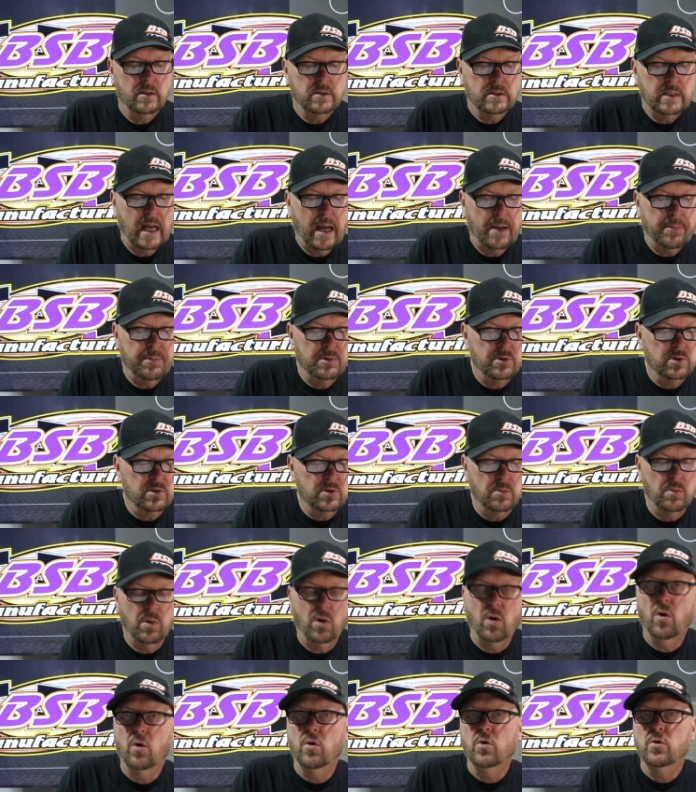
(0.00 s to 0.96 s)
tapping
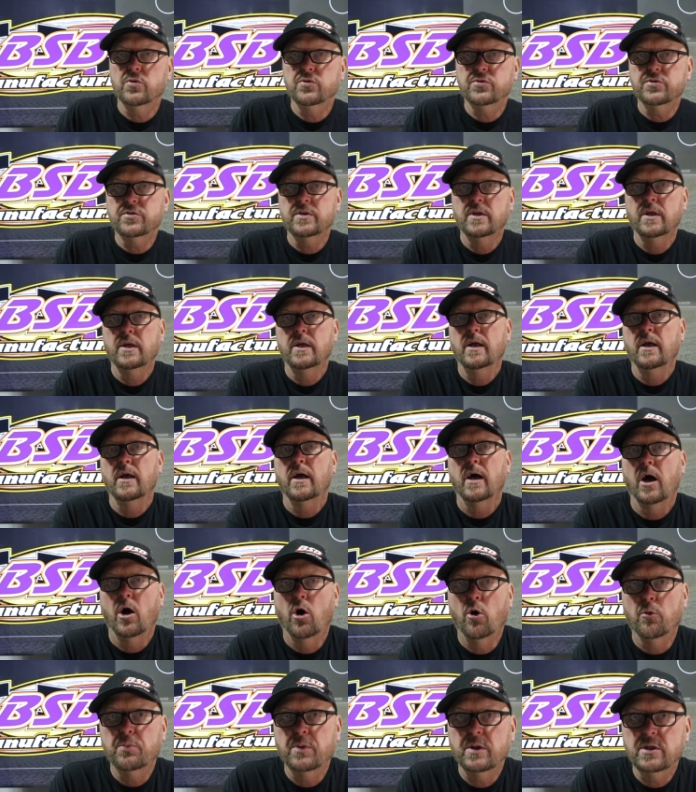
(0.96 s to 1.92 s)
some holes.
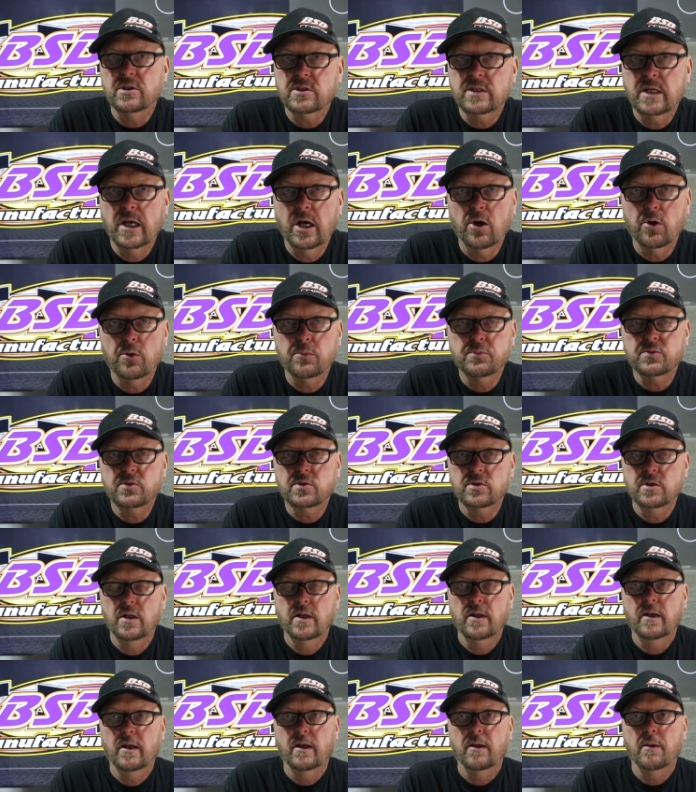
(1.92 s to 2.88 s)
Hope this
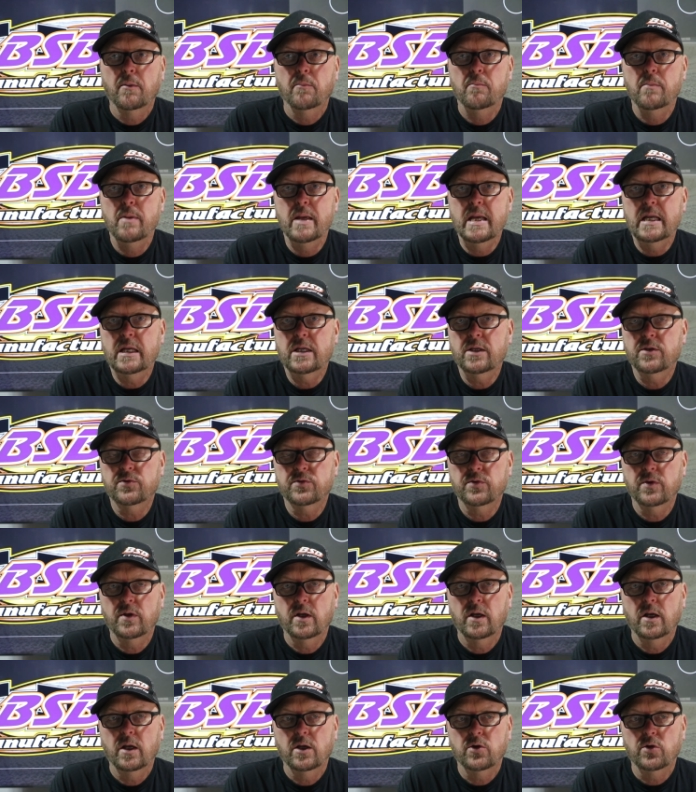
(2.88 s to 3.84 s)
helps makes
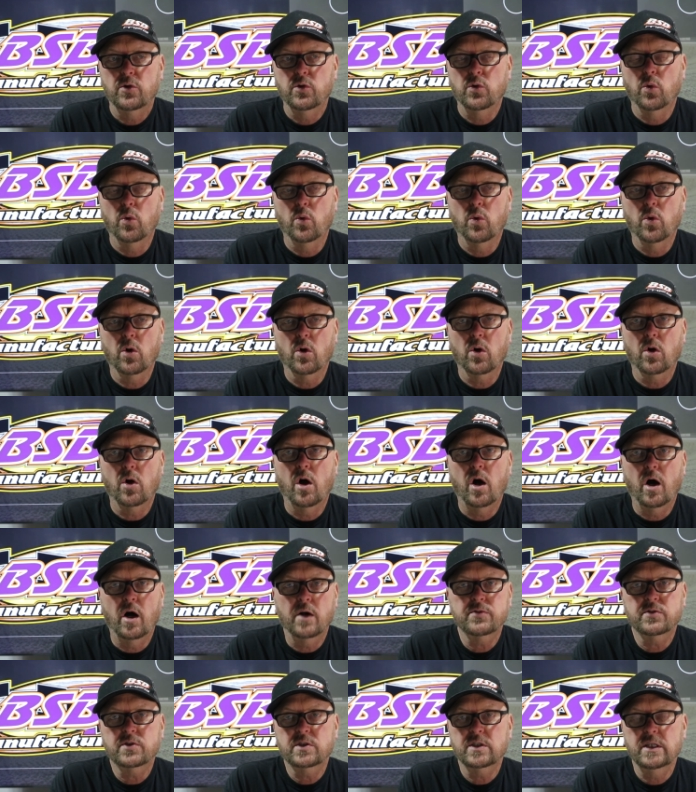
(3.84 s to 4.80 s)
your
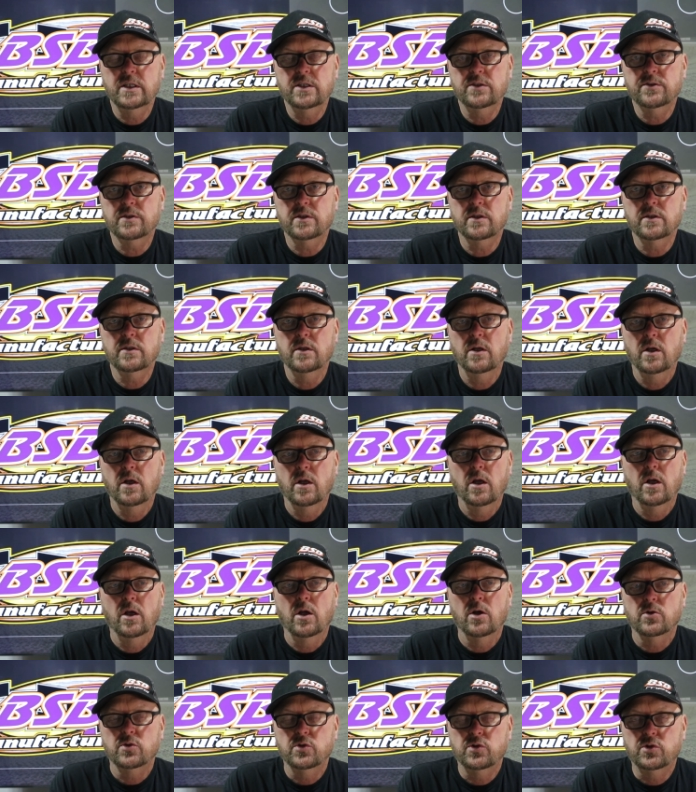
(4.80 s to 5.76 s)
off-season
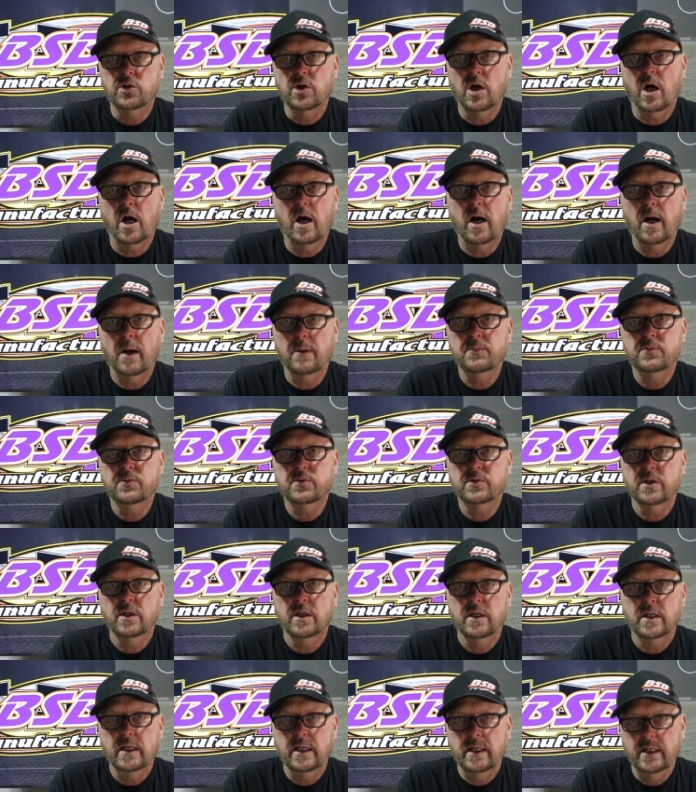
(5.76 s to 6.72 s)

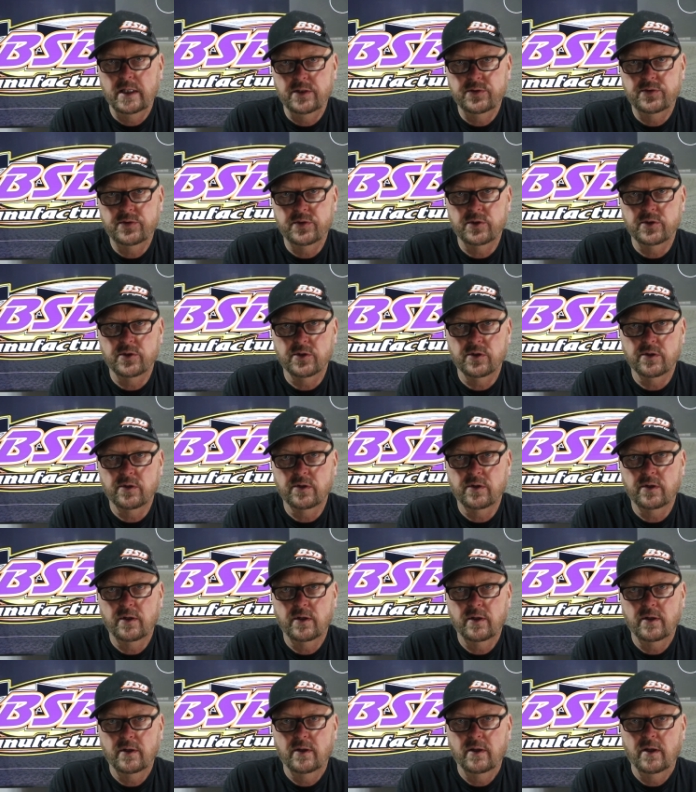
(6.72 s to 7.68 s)
jobs easier.
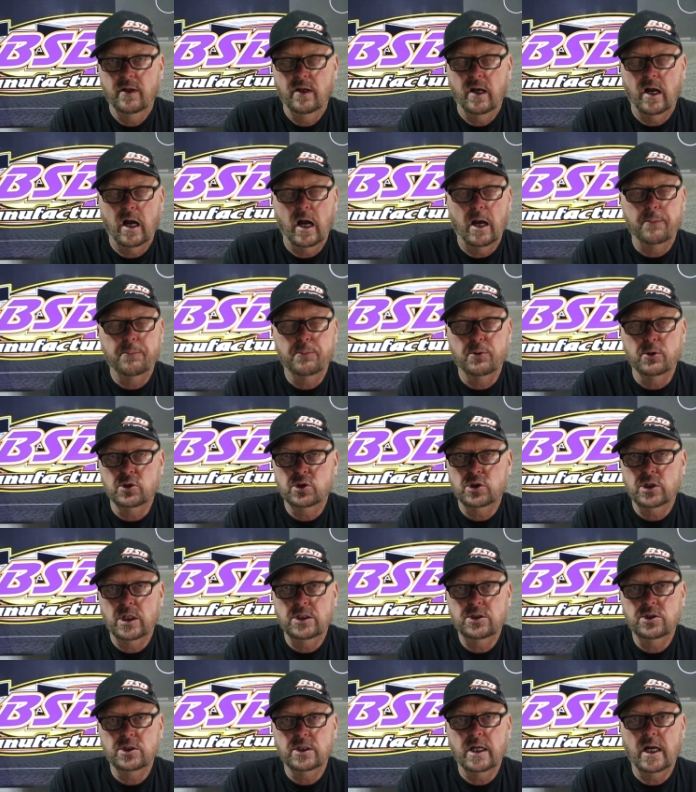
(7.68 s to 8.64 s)
I
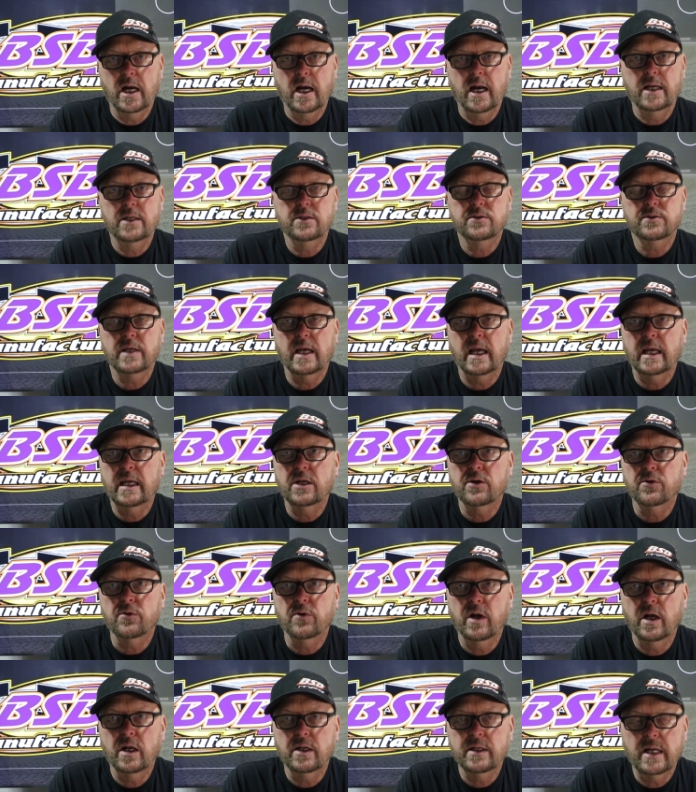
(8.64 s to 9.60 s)
appreciate you guys hanging
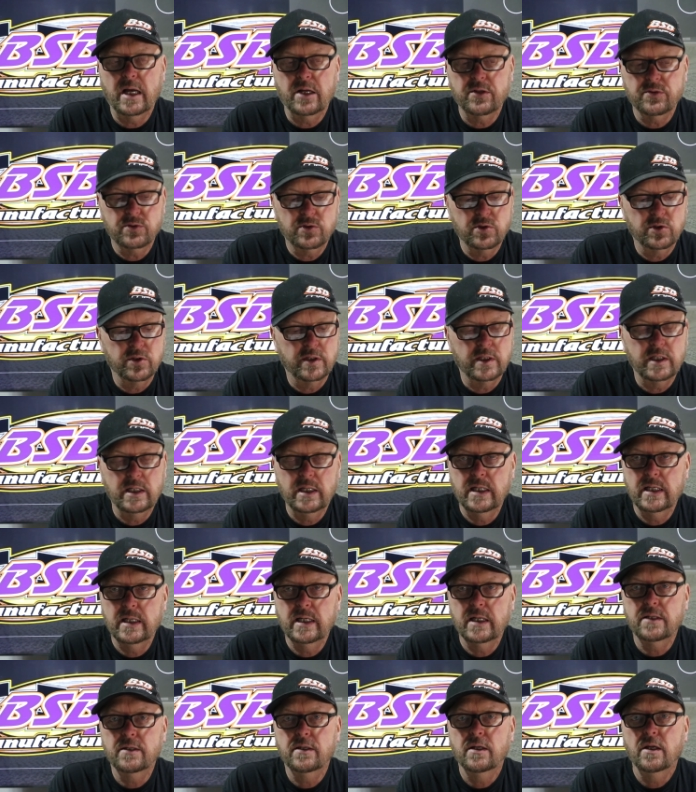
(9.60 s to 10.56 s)
around out till the
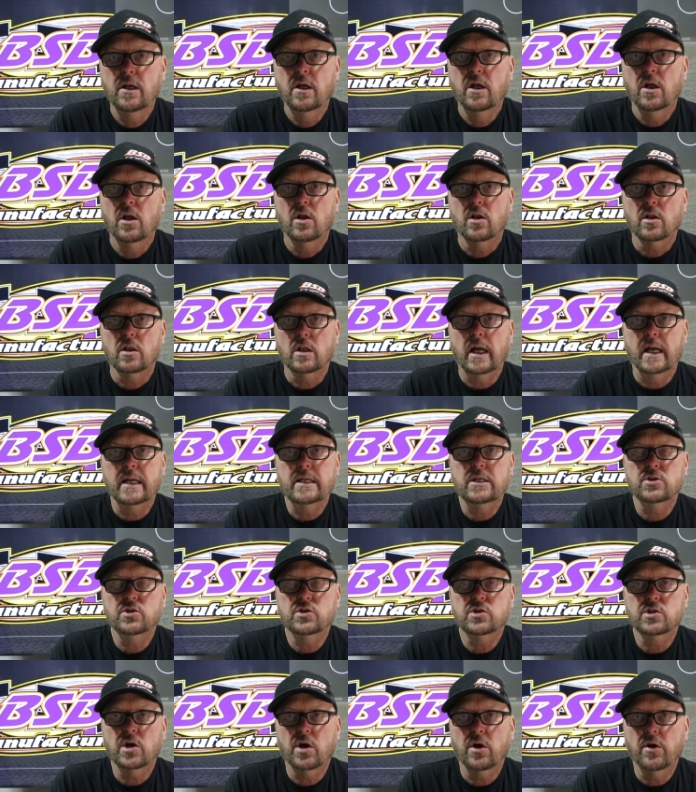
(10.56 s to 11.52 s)
end. Like
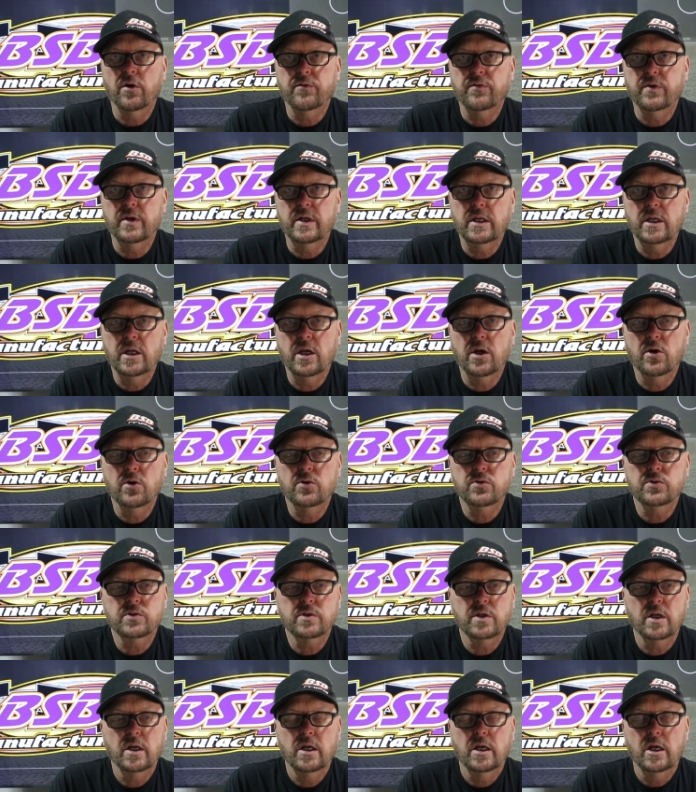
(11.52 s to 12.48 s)
and share our
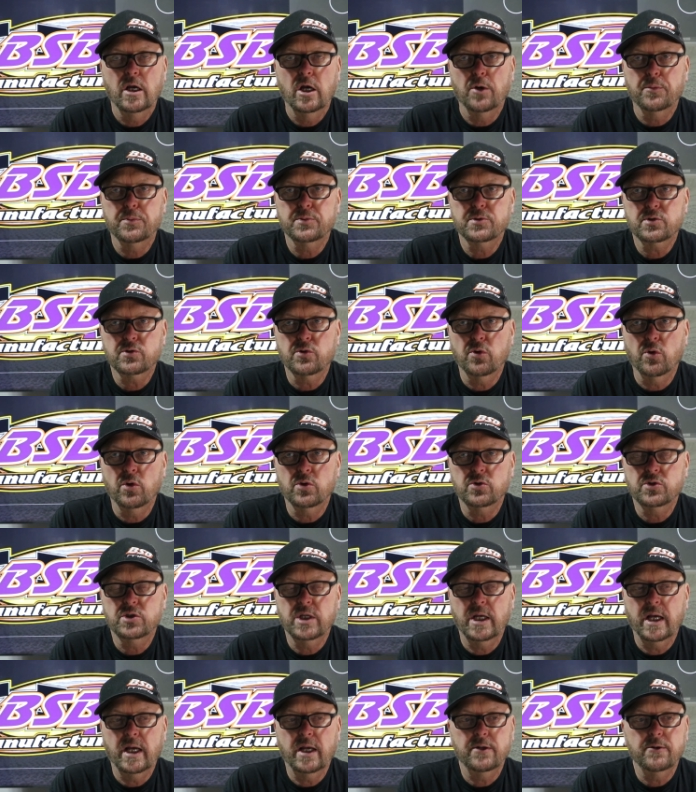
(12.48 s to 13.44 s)
videos. Help us grow our
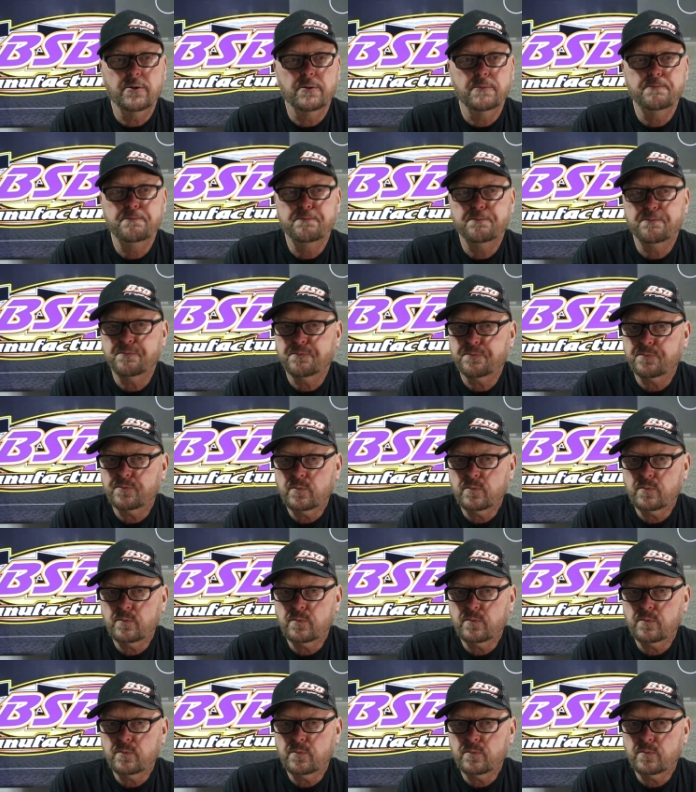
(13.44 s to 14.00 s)
channel.